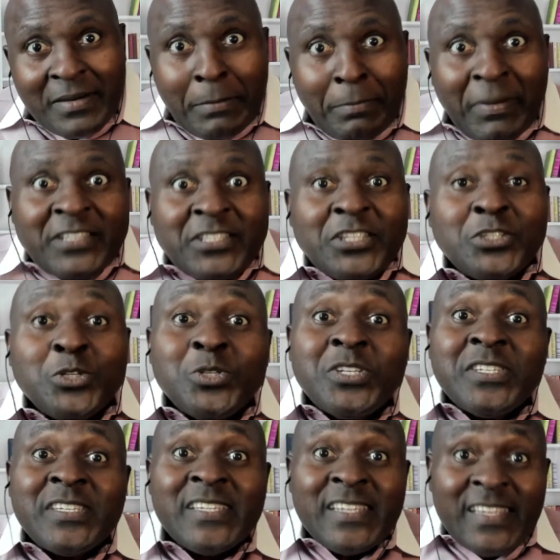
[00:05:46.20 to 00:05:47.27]
But did you
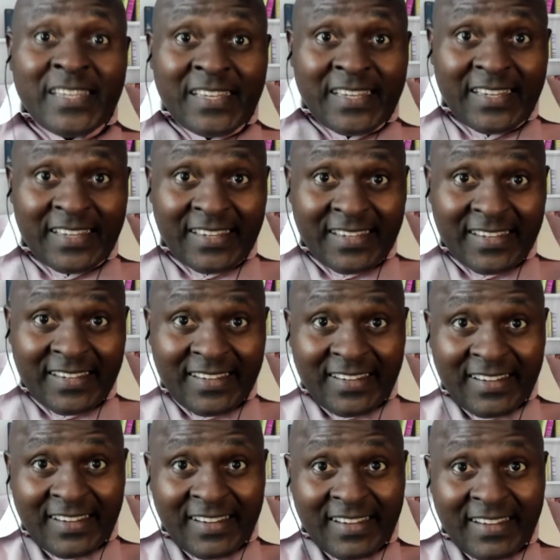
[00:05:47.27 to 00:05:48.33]
see
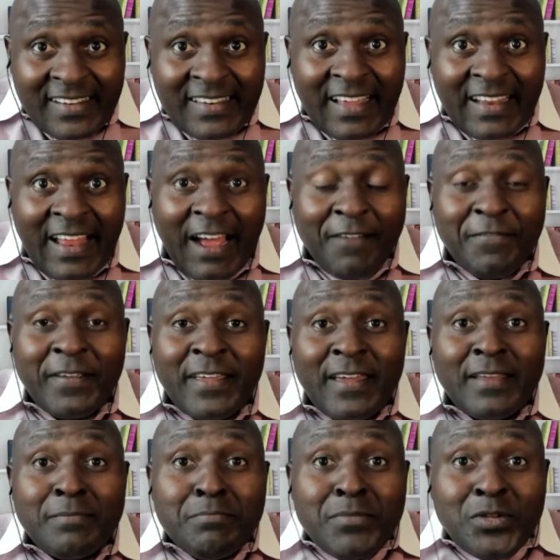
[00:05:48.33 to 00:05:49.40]
that African
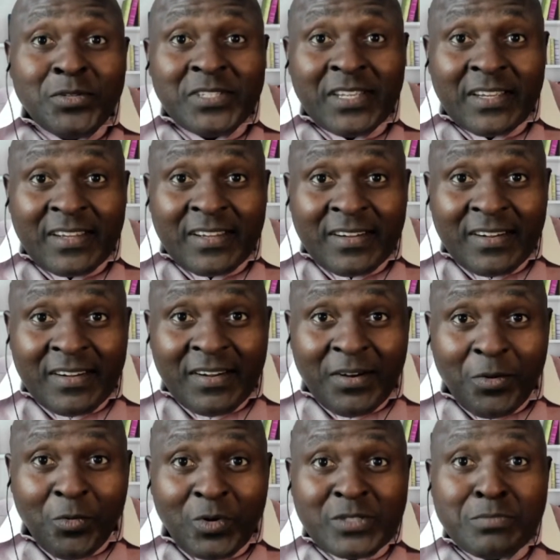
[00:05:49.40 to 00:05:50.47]
music
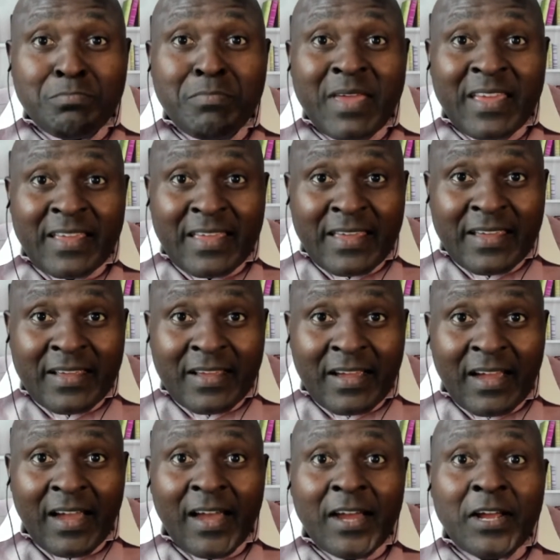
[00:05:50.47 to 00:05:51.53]
making
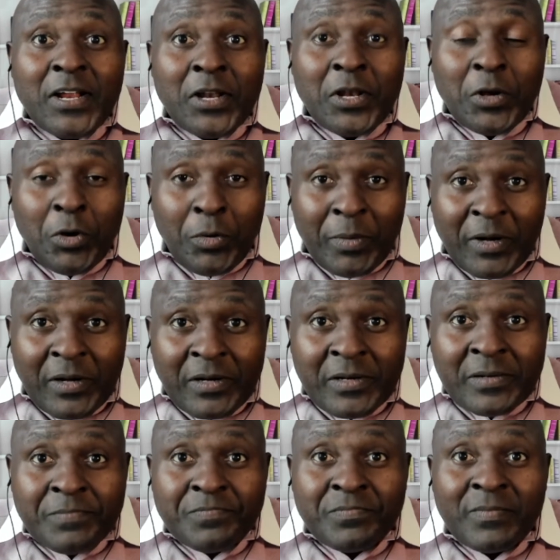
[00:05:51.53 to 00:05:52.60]
global
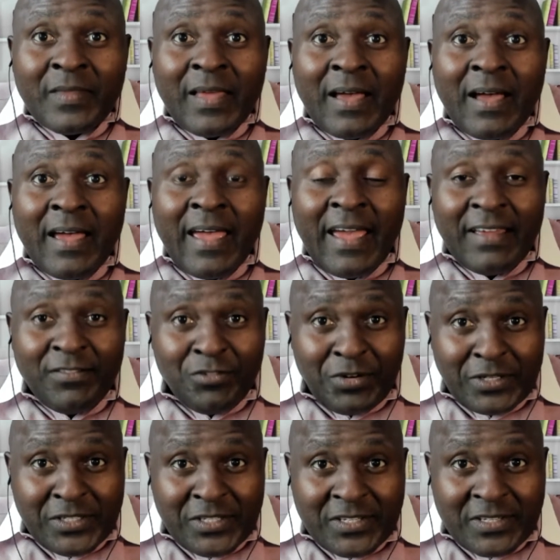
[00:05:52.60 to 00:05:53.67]
entrance?
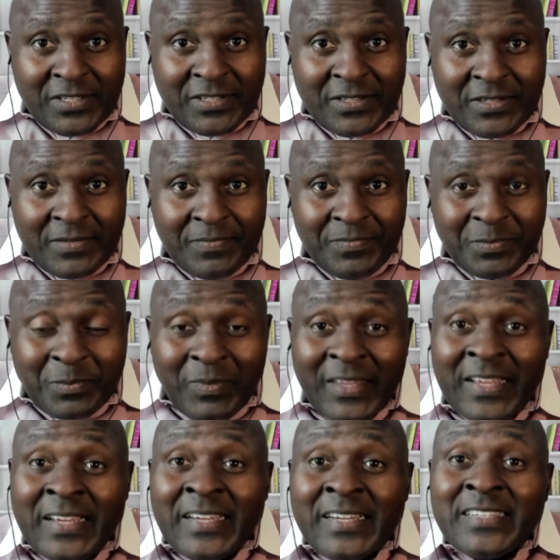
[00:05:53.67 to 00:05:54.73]

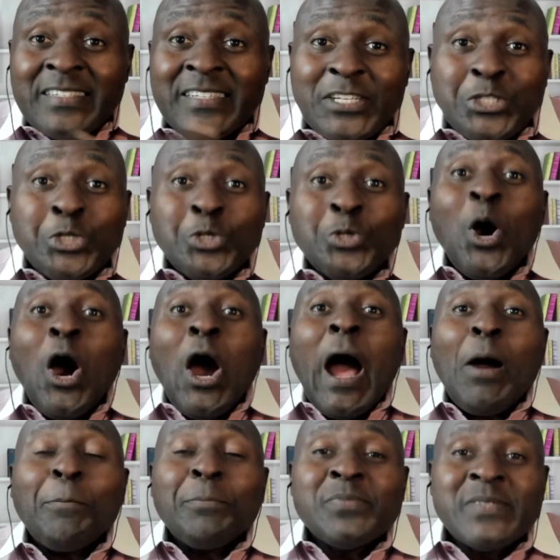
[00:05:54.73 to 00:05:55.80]
Did you
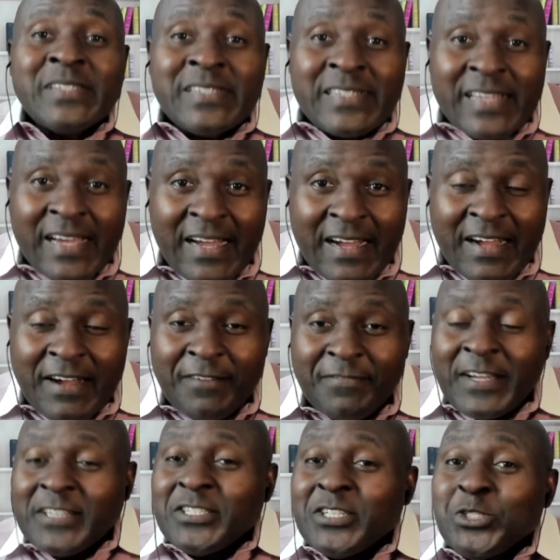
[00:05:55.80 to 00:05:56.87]
observe,
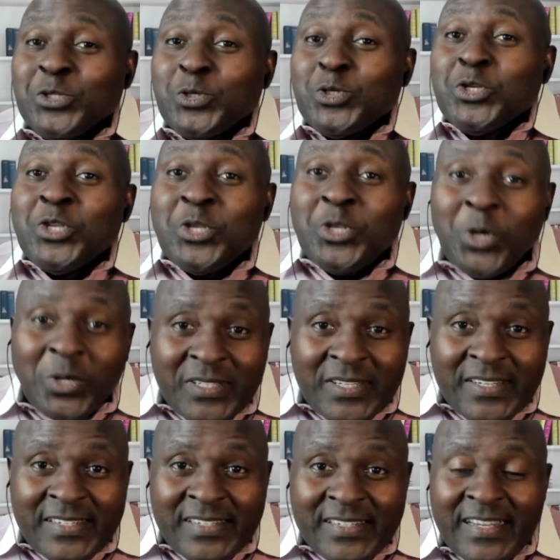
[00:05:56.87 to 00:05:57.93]
did you
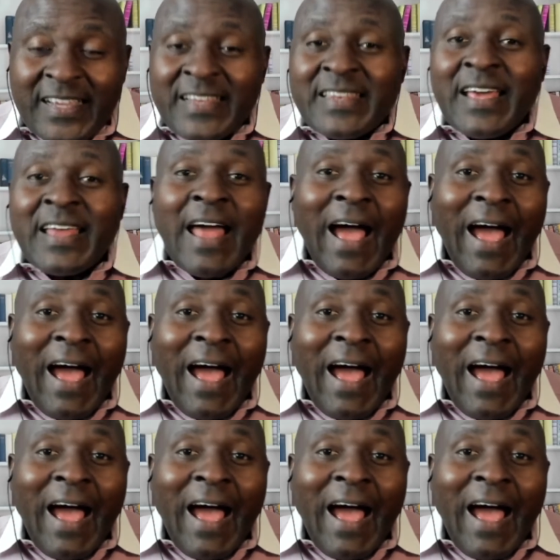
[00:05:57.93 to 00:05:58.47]
notice that